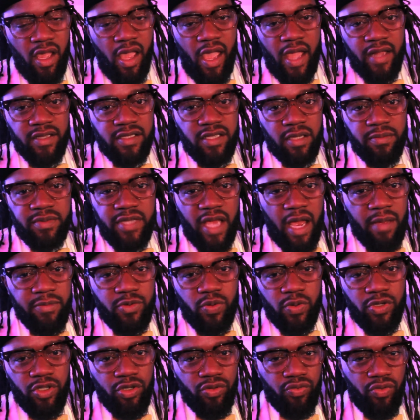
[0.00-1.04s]
And sometimes
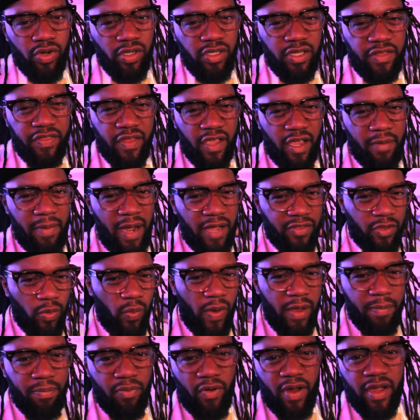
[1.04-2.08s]
when you really think about the
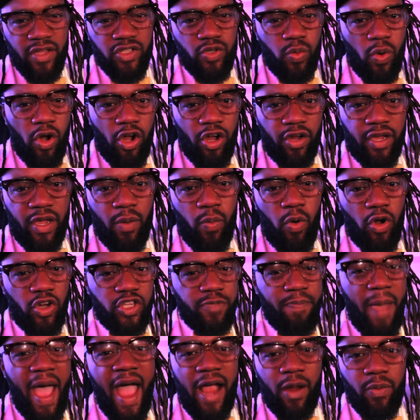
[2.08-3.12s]
way brands work, it works
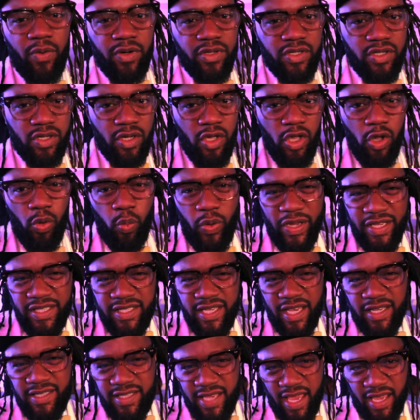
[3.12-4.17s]
backwards. We
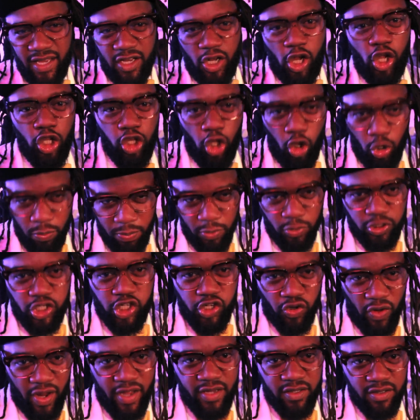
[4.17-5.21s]
dictate global
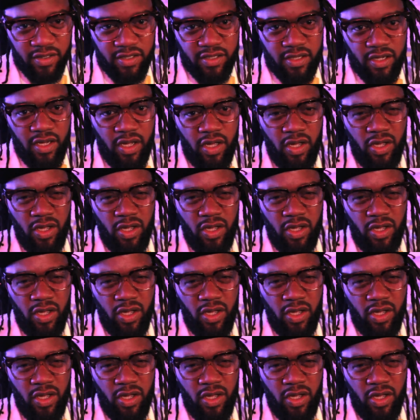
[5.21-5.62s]
trends.